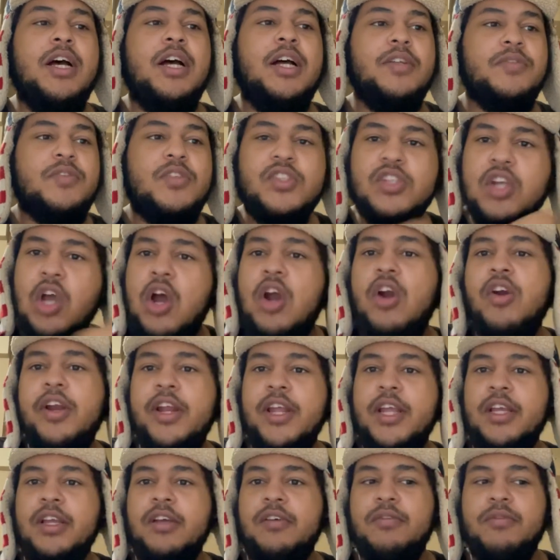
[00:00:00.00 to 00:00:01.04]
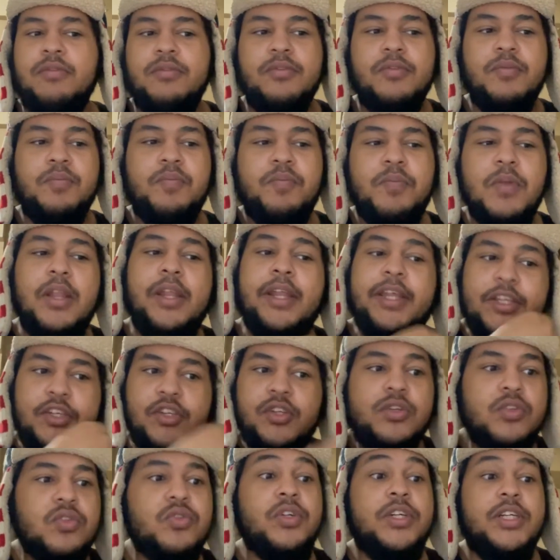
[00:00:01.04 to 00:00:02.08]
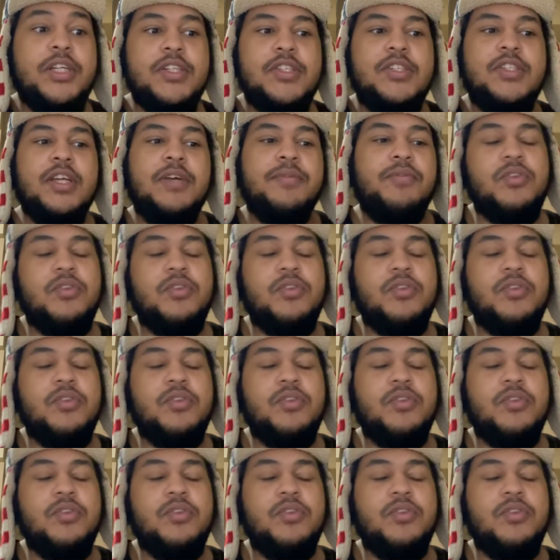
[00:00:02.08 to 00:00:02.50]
scarring of like children and stuff.